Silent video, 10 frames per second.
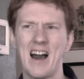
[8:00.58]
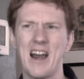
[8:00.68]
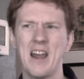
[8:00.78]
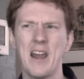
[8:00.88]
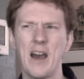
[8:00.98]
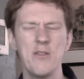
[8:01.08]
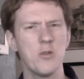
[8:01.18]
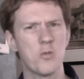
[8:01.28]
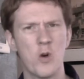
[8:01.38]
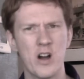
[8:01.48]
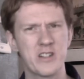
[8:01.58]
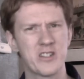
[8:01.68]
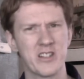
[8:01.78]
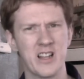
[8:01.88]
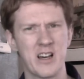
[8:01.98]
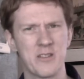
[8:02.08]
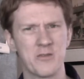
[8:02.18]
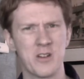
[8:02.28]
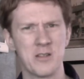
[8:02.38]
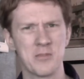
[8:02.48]
I haven't watched a lot
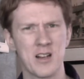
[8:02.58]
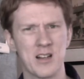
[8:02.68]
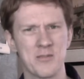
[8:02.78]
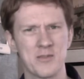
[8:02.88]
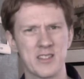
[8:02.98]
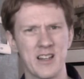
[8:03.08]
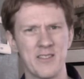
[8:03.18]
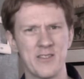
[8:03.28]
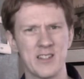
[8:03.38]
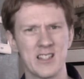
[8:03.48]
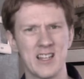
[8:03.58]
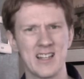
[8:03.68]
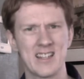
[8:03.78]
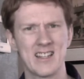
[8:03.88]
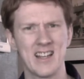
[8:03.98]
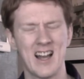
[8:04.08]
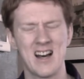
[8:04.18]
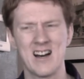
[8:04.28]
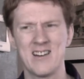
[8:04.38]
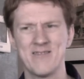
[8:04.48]
of rom-coms, I feel like.
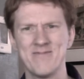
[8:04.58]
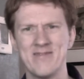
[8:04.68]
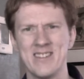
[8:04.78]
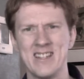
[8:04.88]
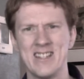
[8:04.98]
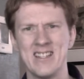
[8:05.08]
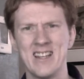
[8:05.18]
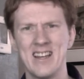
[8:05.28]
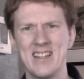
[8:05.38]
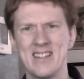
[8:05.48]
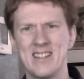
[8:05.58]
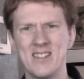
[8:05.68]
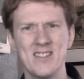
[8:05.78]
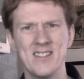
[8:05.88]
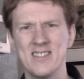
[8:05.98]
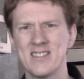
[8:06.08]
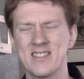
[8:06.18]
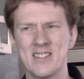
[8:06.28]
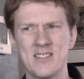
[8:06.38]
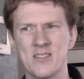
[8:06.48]
There
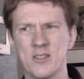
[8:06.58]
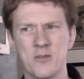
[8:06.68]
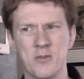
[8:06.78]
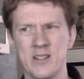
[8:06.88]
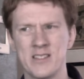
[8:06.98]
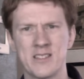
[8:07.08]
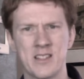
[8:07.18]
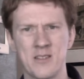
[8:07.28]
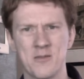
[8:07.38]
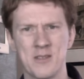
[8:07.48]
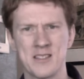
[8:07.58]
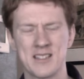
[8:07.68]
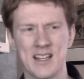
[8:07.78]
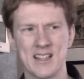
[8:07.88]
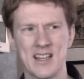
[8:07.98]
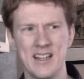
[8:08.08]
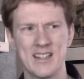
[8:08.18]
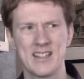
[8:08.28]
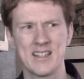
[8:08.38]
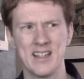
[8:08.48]
are good ones. There are ones I
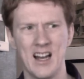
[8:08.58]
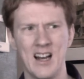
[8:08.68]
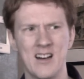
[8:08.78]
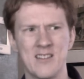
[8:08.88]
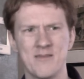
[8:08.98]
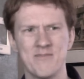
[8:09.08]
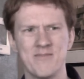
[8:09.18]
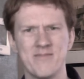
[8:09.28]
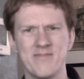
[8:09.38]
like. I'm